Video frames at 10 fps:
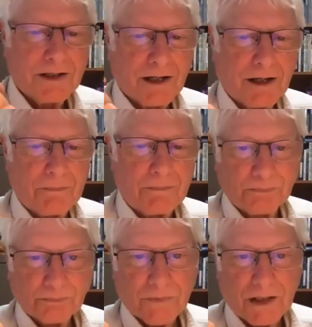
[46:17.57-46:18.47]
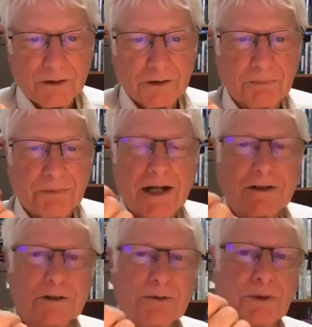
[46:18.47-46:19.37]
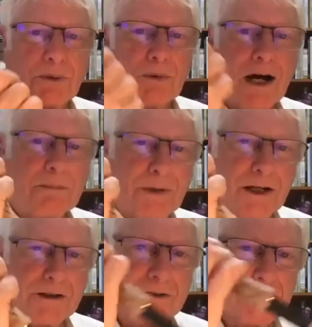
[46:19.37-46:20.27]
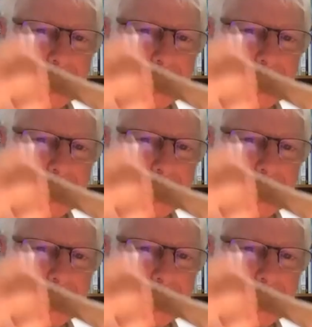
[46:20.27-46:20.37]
Um, you can practice with a rod butt, just